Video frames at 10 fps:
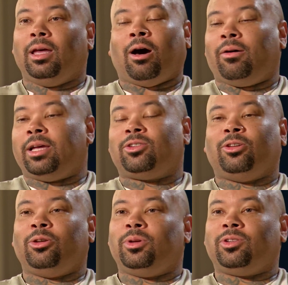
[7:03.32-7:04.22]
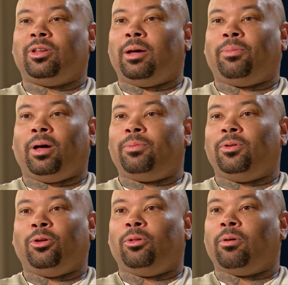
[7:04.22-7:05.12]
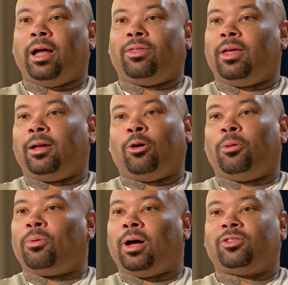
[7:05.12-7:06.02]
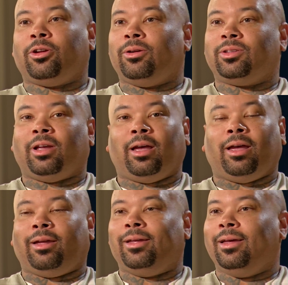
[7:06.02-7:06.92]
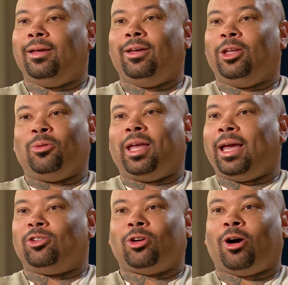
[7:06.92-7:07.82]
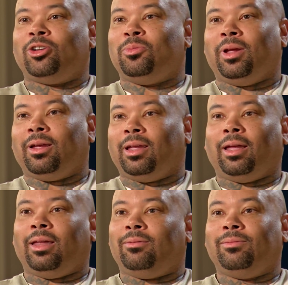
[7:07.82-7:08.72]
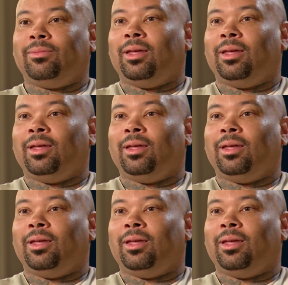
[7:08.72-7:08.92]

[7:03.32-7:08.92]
All he has to do is step up and do the right thing, go to the prosecutor and say, "Hey, you can't charge me again.